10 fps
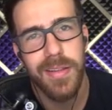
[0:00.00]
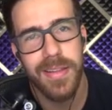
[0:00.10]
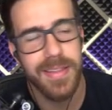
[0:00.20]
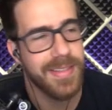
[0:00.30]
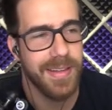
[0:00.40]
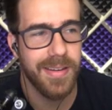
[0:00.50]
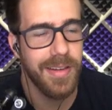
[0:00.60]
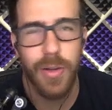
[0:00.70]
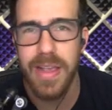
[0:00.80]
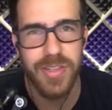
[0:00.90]
Listen,
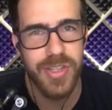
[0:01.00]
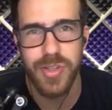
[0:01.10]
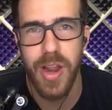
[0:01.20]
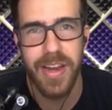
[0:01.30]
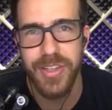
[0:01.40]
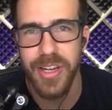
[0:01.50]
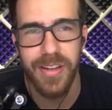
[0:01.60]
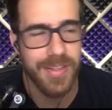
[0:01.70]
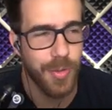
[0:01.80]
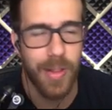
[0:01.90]
you guys are just trying to chill.
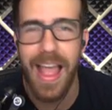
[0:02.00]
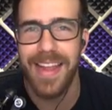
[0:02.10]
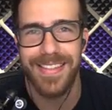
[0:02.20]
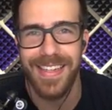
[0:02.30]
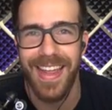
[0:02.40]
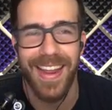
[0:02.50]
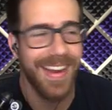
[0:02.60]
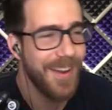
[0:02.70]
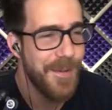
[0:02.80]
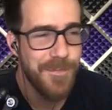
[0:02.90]
It's a relaxing day.
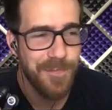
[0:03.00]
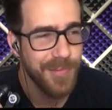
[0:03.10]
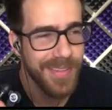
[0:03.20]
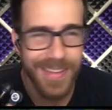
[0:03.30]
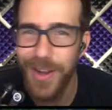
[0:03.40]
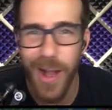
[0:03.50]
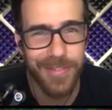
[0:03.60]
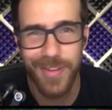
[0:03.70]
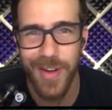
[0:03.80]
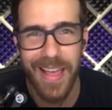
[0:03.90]
You don't have
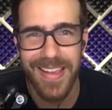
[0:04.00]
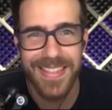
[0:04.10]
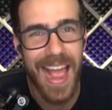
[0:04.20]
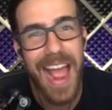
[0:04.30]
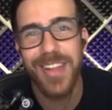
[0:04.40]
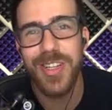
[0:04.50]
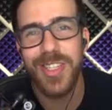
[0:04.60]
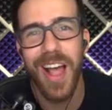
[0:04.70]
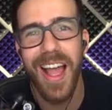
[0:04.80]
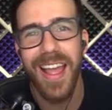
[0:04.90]
to try this. I just
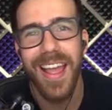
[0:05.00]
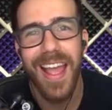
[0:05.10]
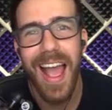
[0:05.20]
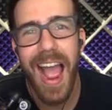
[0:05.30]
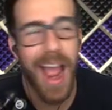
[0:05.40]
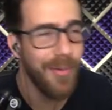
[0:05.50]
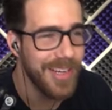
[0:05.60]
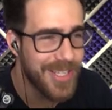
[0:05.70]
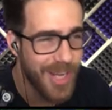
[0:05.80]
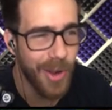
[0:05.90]
thought I would
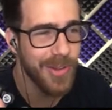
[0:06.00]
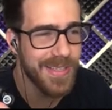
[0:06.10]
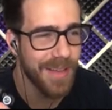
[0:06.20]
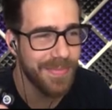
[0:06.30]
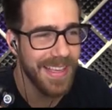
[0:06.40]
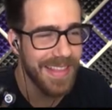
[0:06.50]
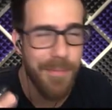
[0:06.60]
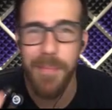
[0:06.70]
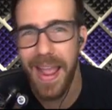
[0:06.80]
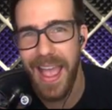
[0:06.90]
show you something that
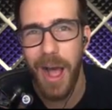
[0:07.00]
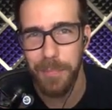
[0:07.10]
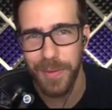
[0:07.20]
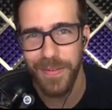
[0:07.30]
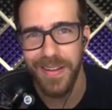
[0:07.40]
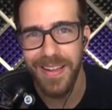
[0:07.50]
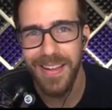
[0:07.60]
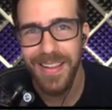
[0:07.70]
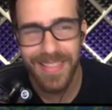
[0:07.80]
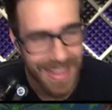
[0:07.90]
might help you.
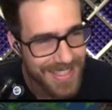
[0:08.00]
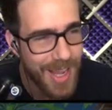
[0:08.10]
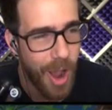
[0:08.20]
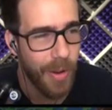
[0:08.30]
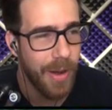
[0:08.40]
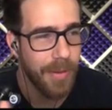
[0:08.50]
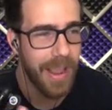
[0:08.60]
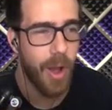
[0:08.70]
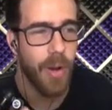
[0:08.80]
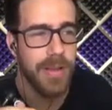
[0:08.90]
Let's go. Here we
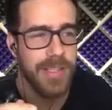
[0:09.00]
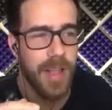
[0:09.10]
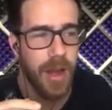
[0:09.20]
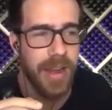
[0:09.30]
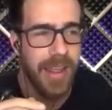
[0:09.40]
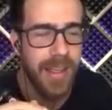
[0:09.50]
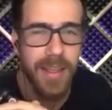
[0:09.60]
go. Starting it.